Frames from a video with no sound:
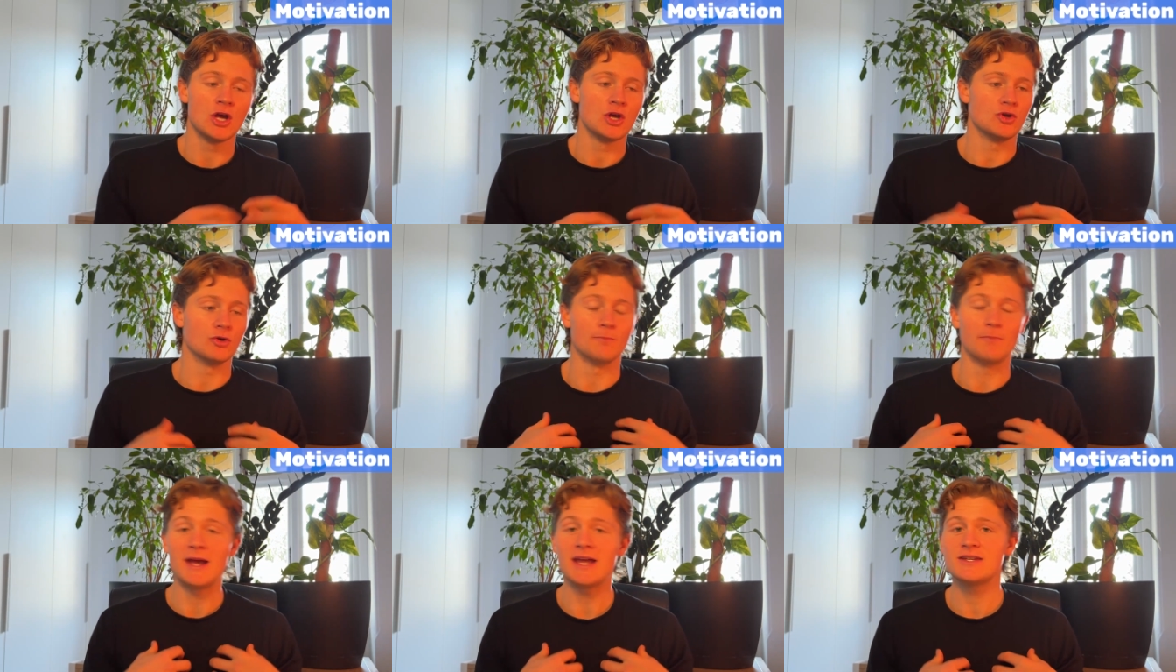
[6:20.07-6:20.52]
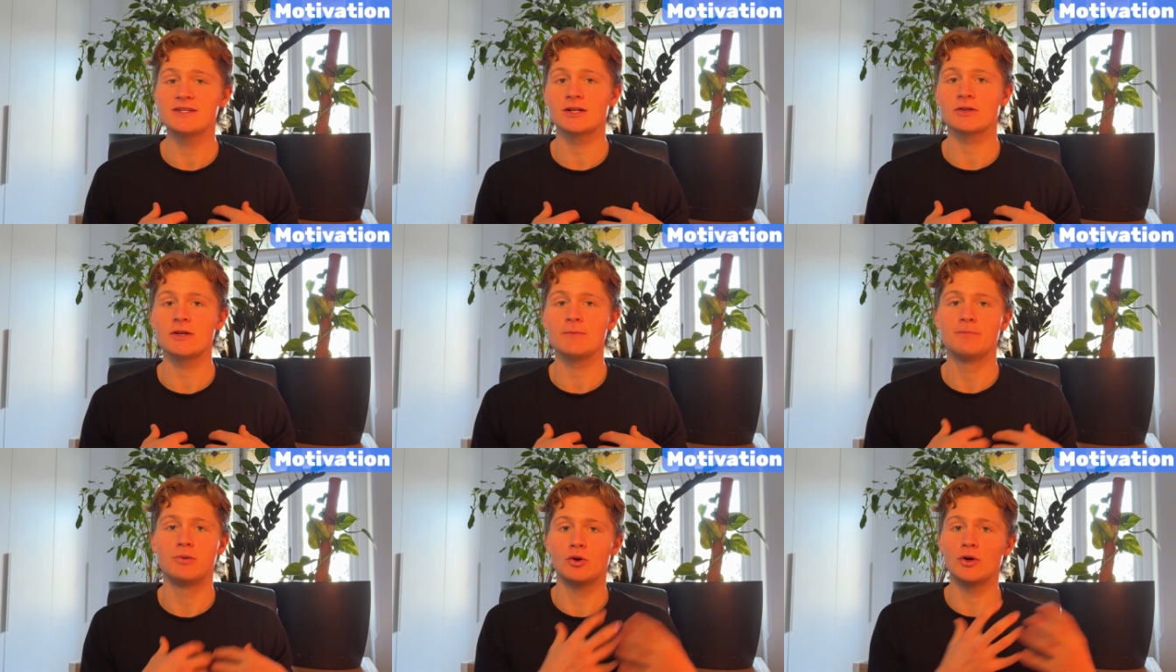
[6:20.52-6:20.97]
you're
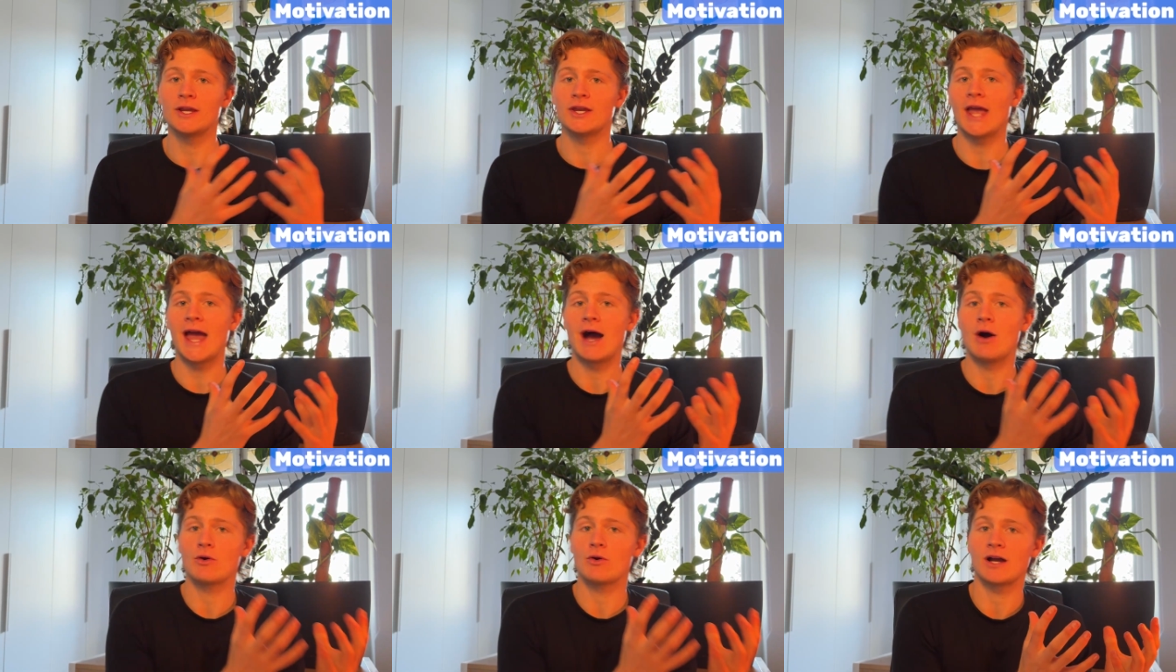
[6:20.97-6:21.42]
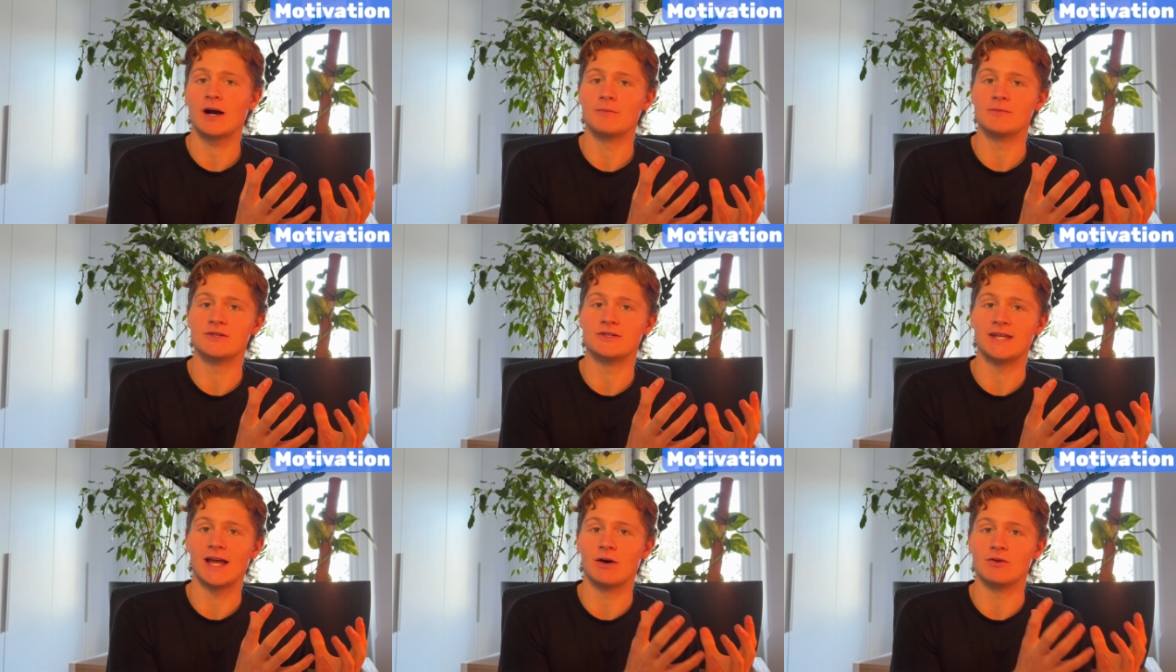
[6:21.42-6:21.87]
basically putting
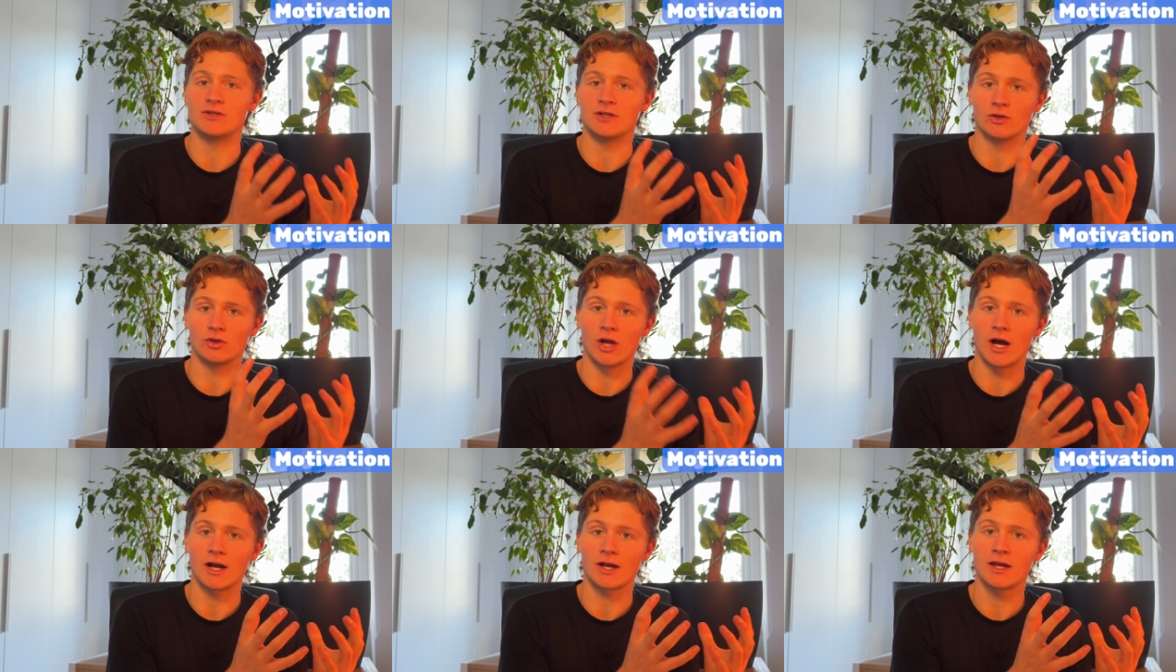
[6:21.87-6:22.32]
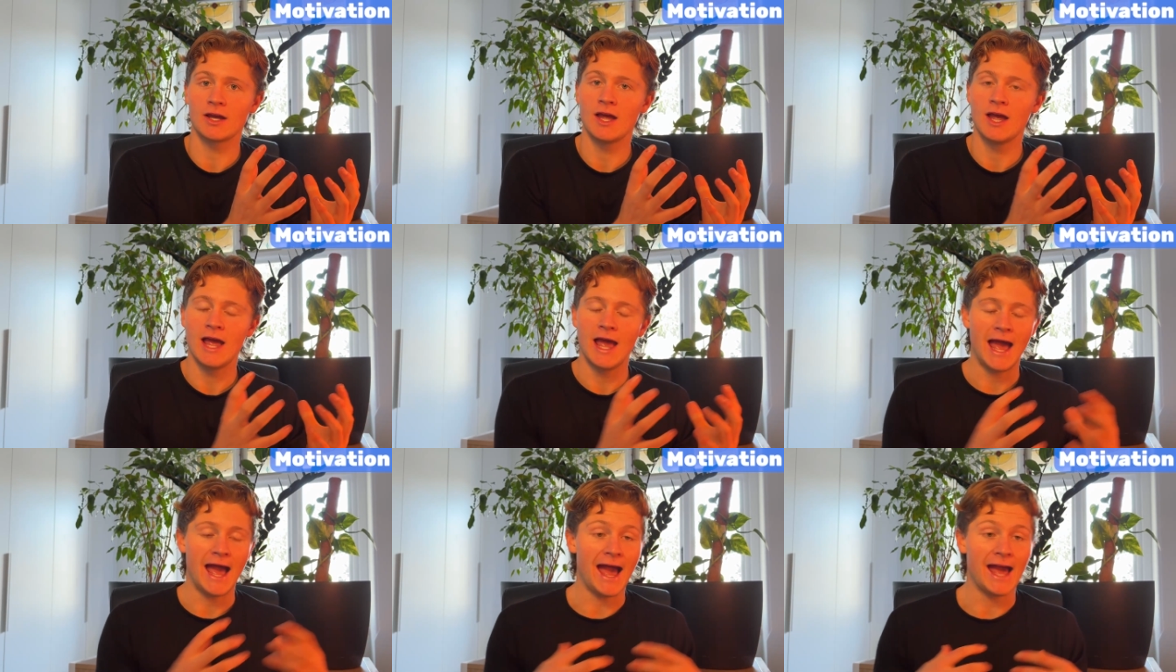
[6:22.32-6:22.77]
outcomes down to luck.
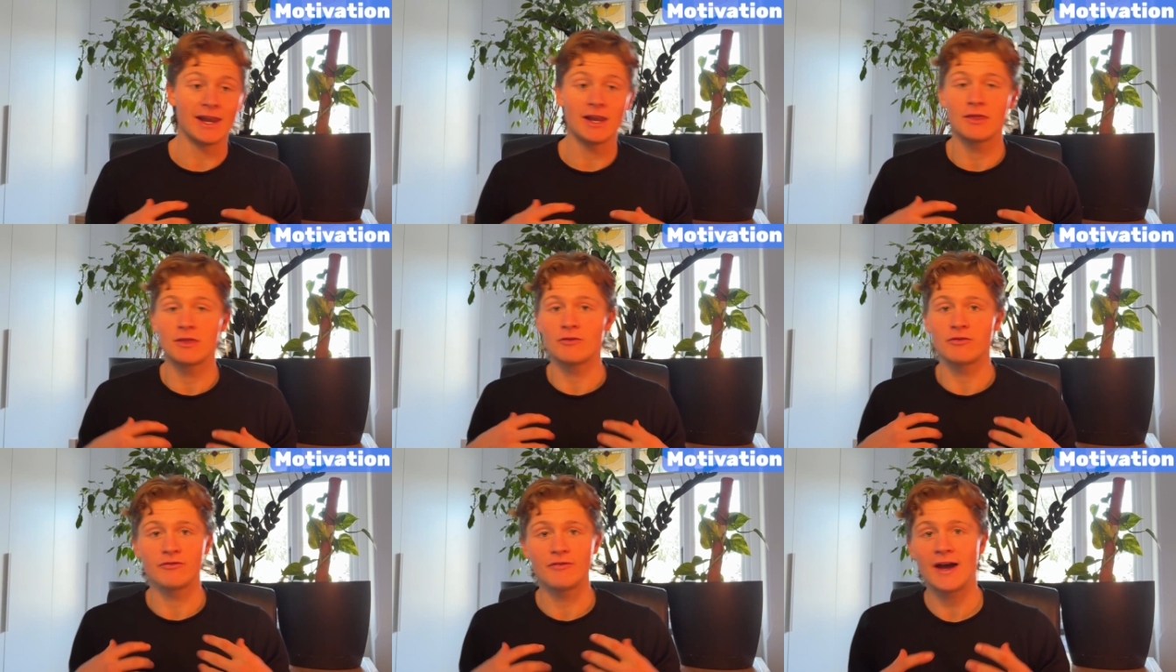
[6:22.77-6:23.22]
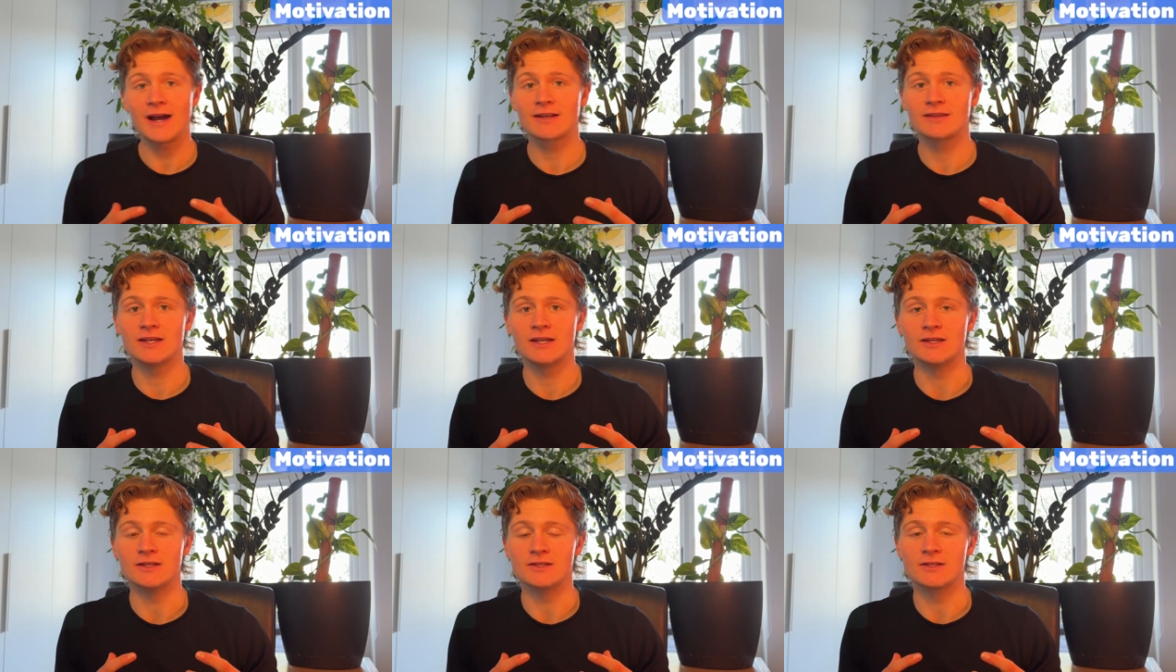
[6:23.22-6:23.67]
And the
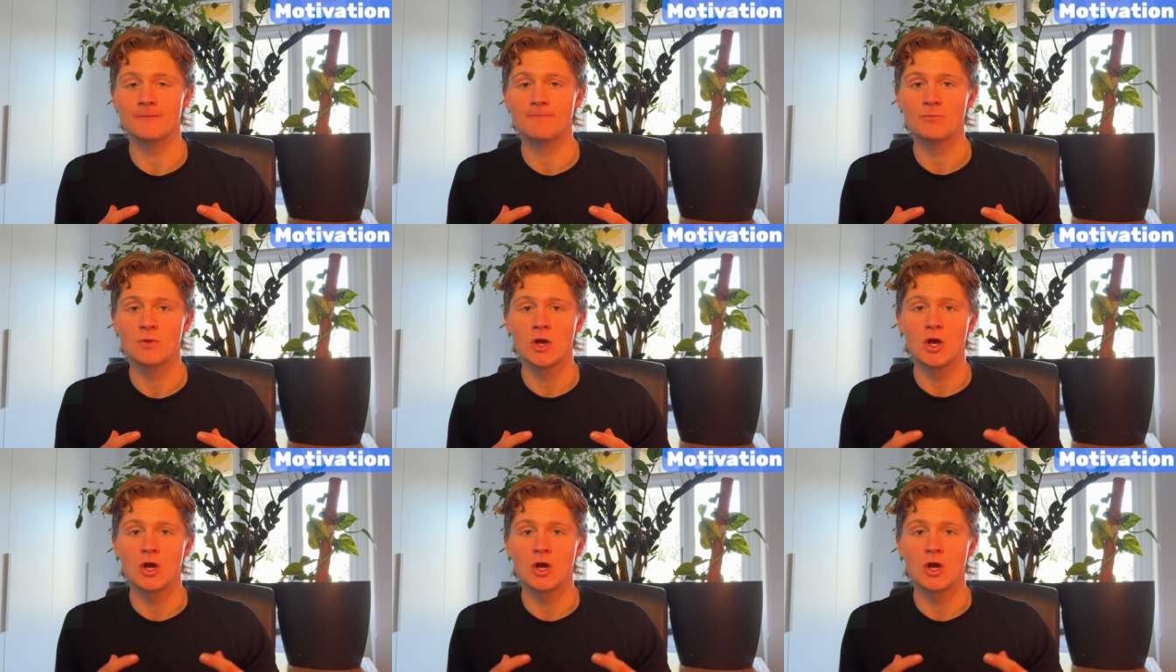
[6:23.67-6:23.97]
fact is,